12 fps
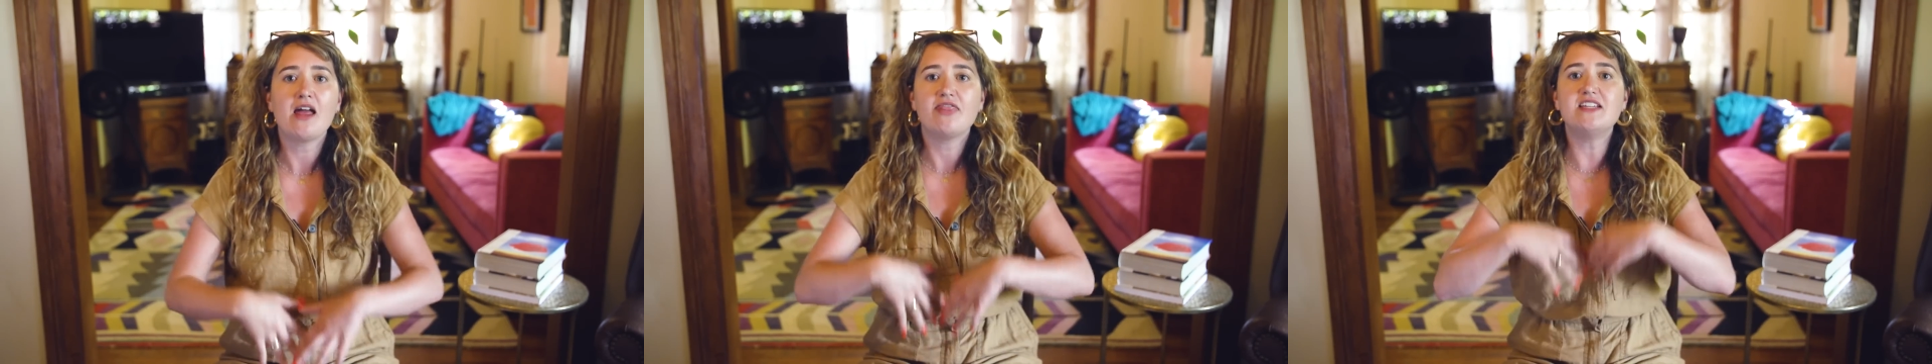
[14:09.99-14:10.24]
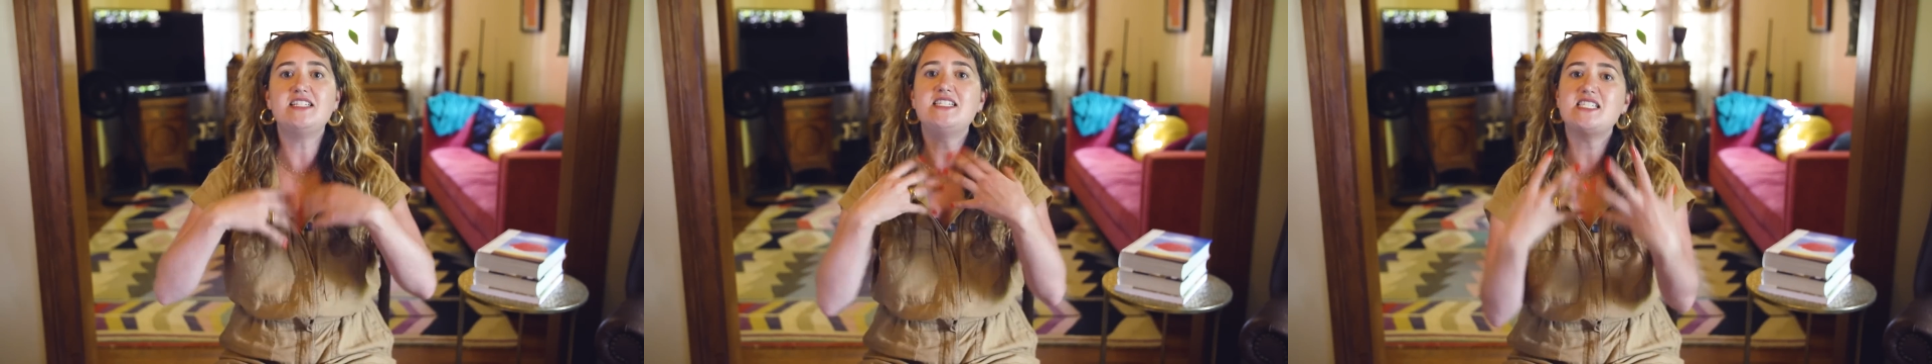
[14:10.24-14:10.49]

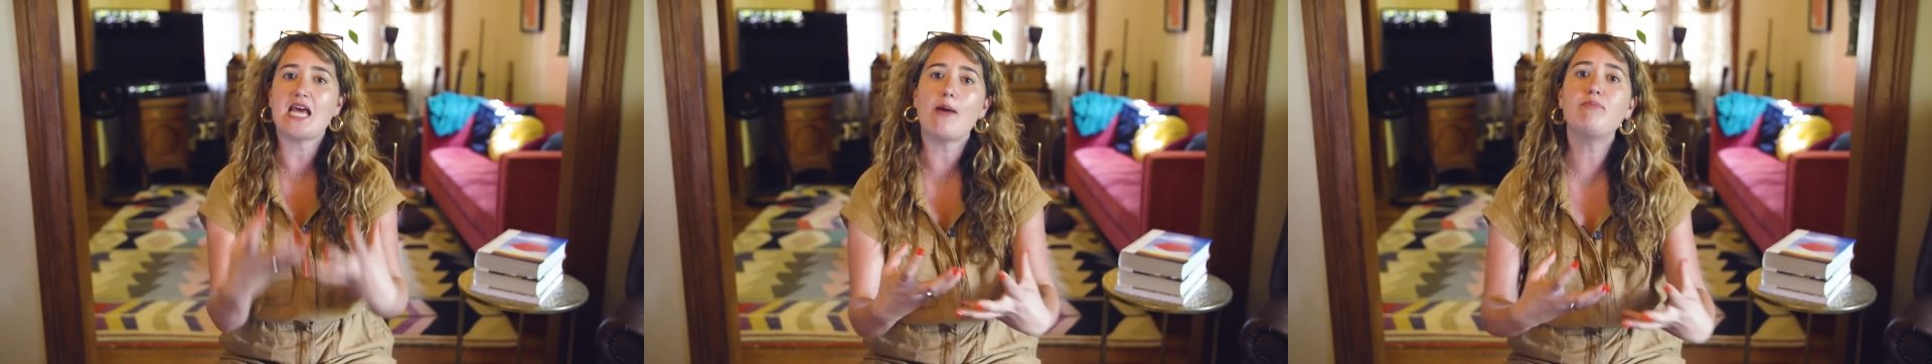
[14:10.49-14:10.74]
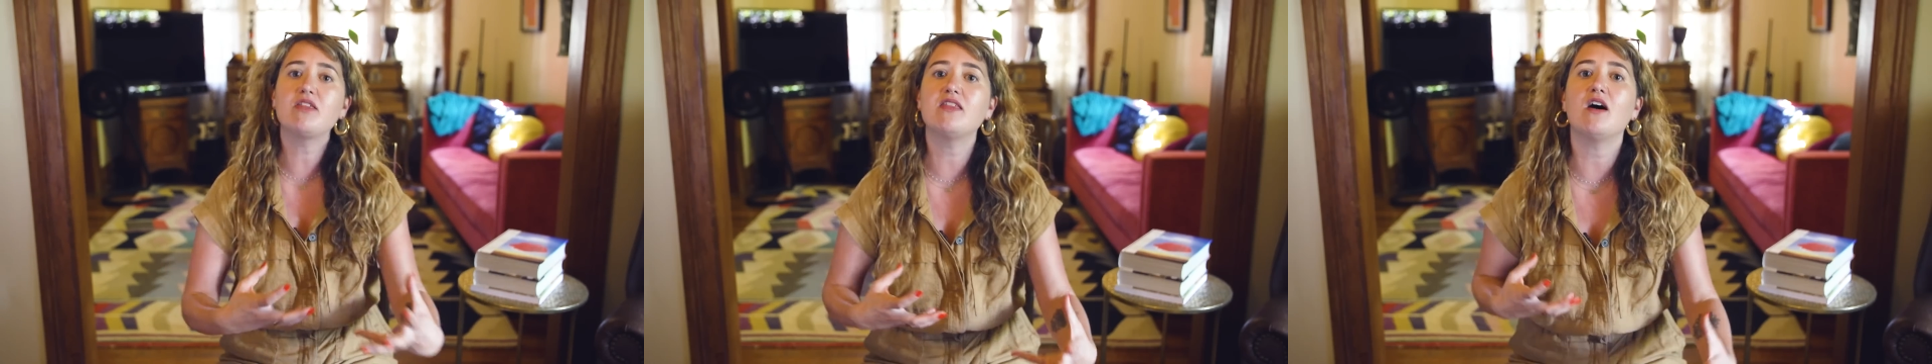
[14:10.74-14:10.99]
the
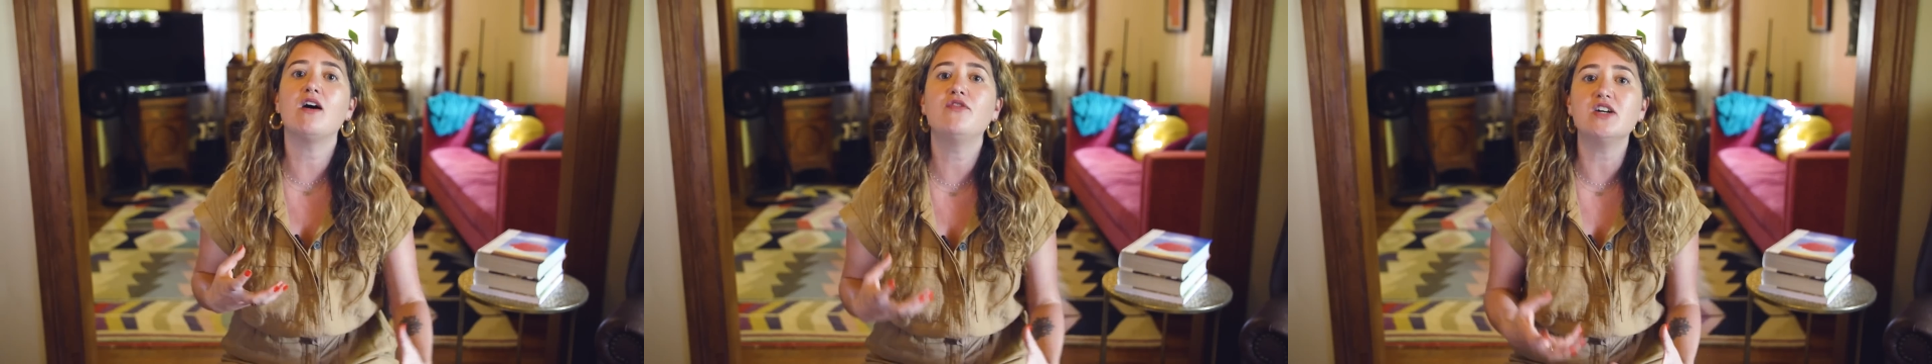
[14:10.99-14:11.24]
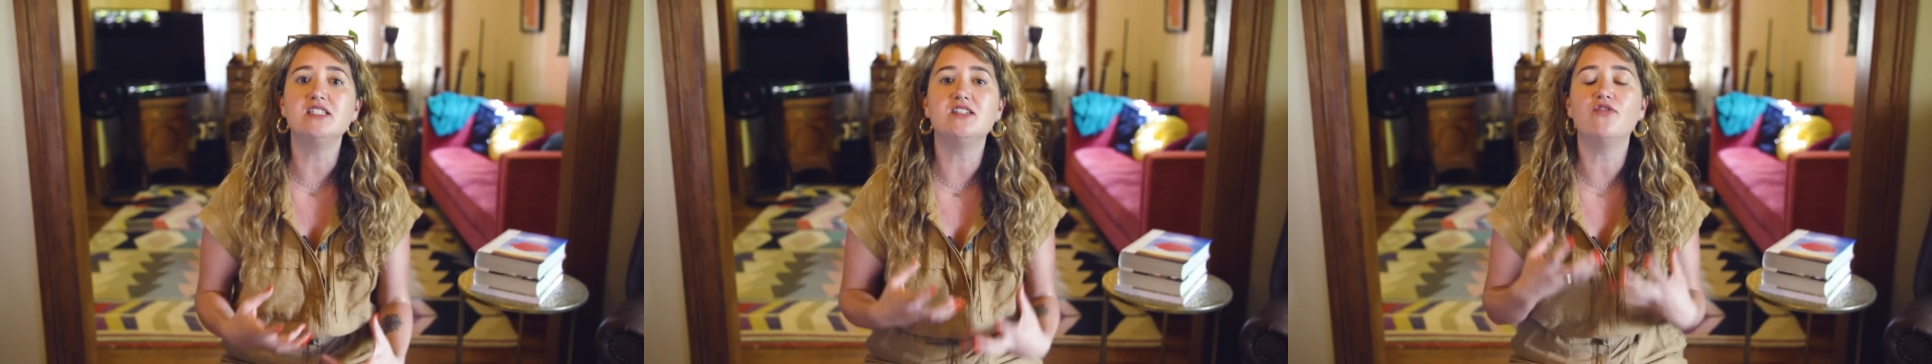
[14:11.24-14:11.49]
depth of
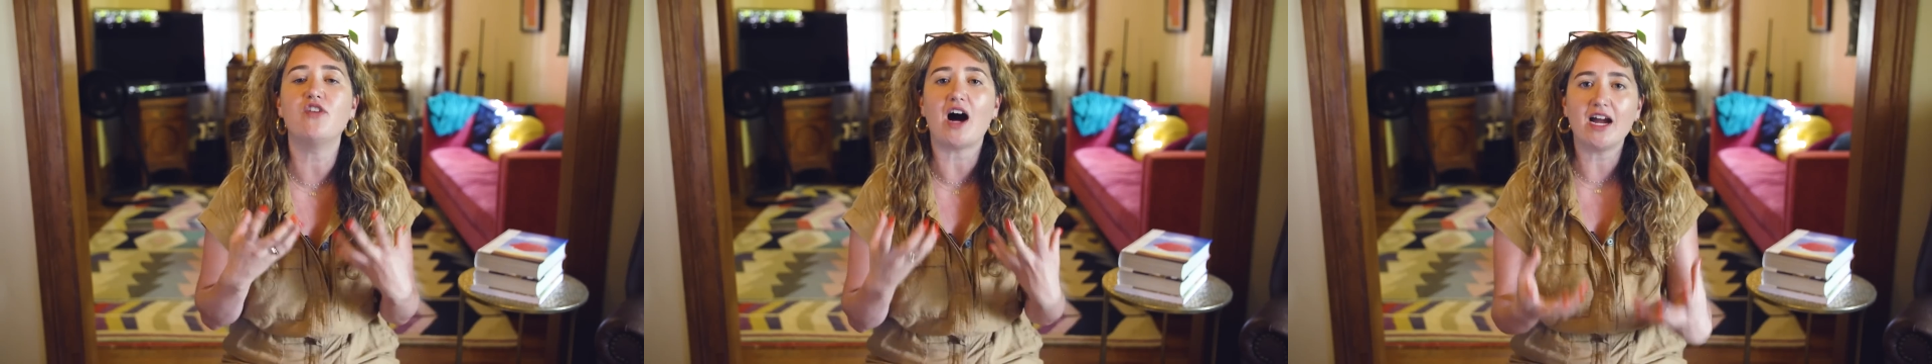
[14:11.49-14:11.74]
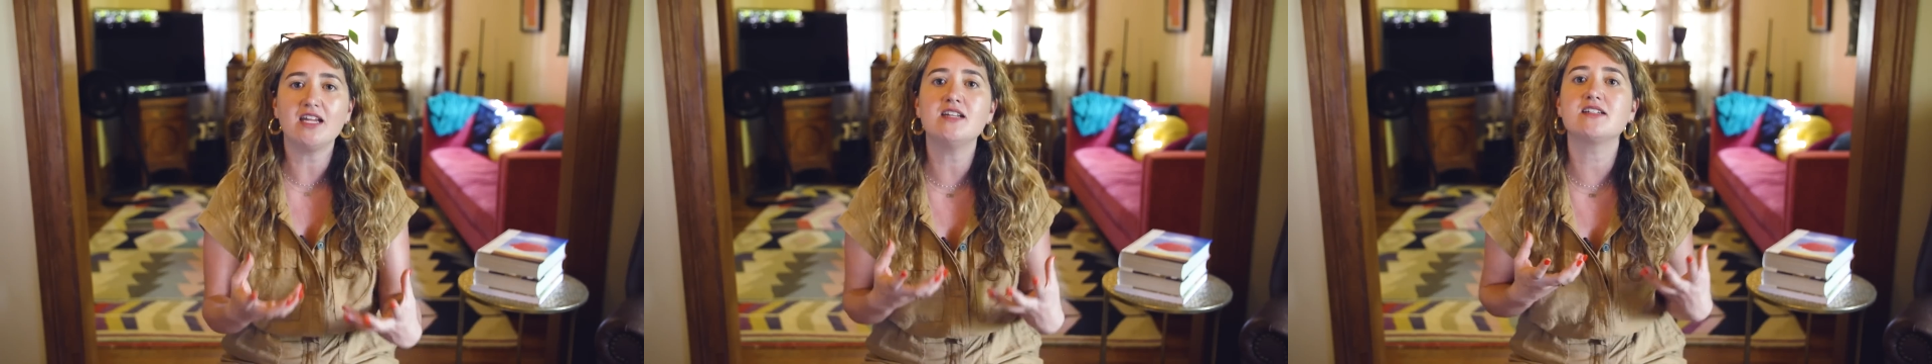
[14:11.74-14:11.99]
a
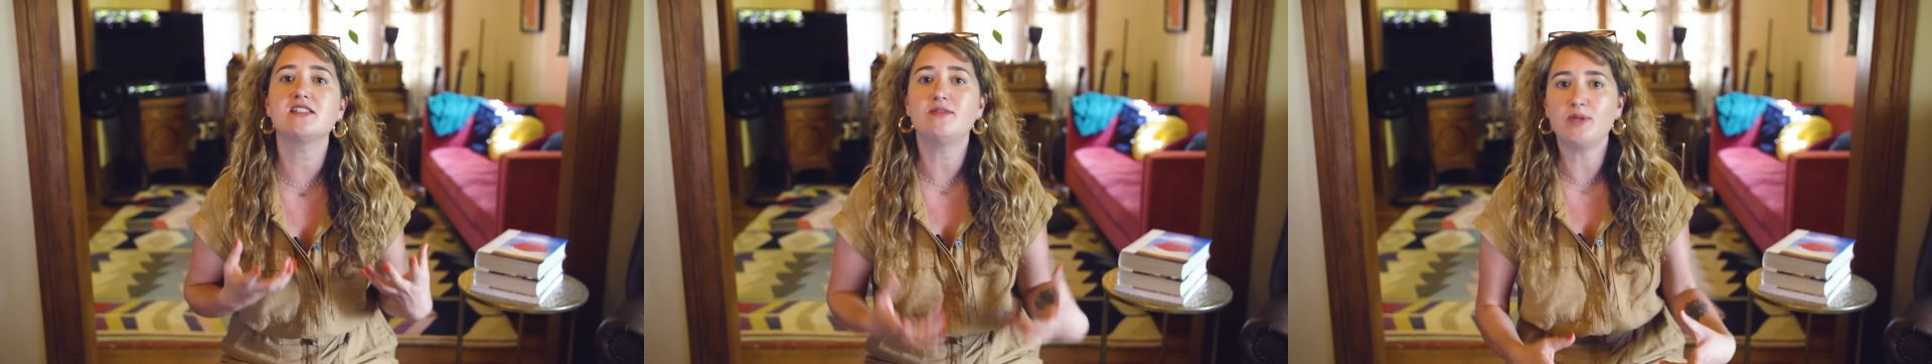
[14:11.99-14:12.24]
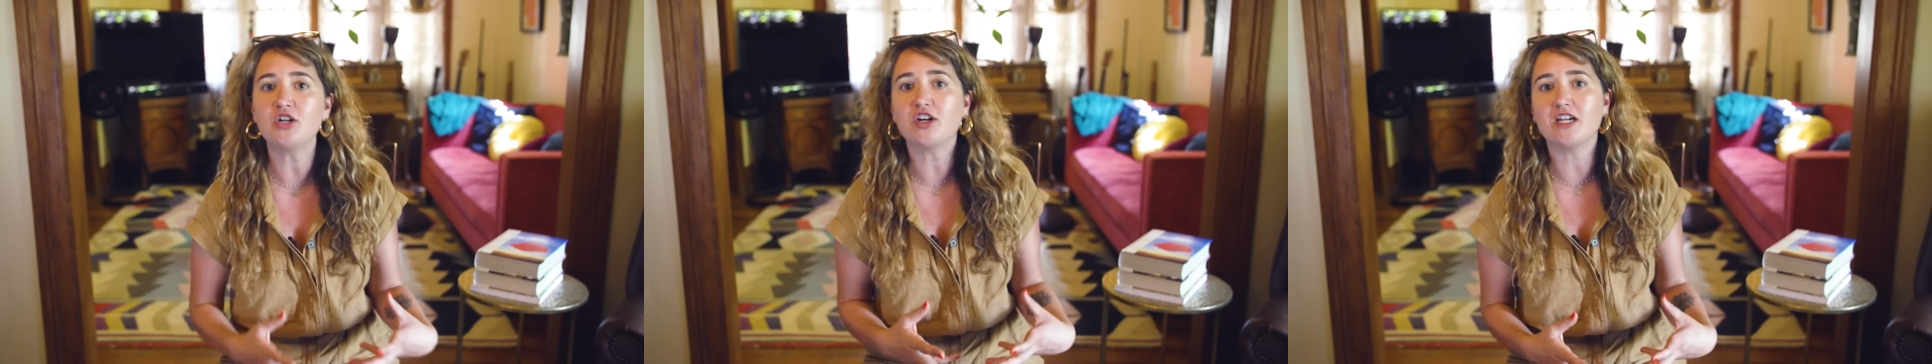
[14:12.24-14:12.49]
divine
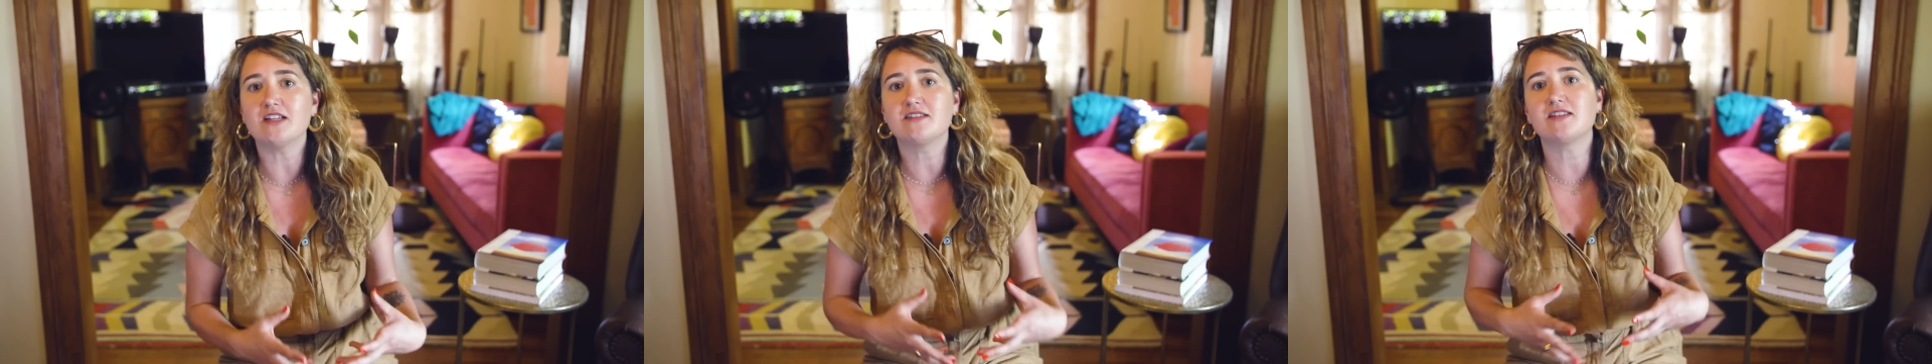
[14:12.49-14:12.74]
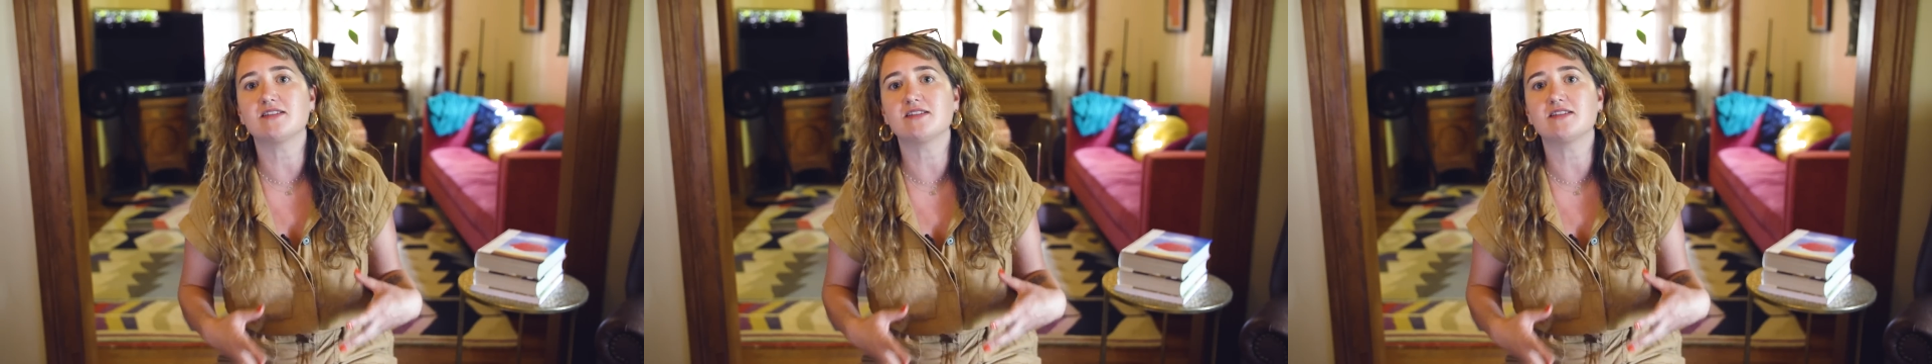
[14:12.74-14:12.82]
experience